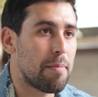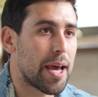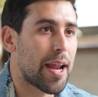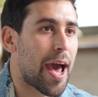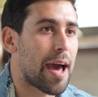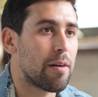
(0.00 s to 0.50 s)

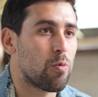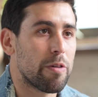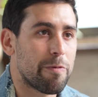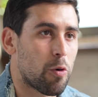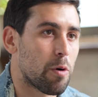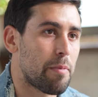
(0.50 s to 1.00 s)
Manhattan with
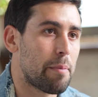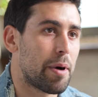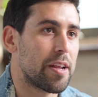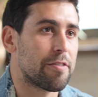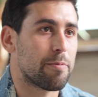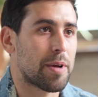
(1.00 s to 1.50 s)
four of my
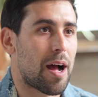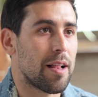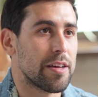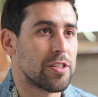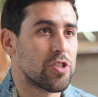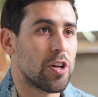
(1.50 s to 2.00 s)
buddies from
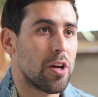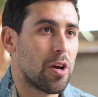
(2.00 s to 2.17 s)
college.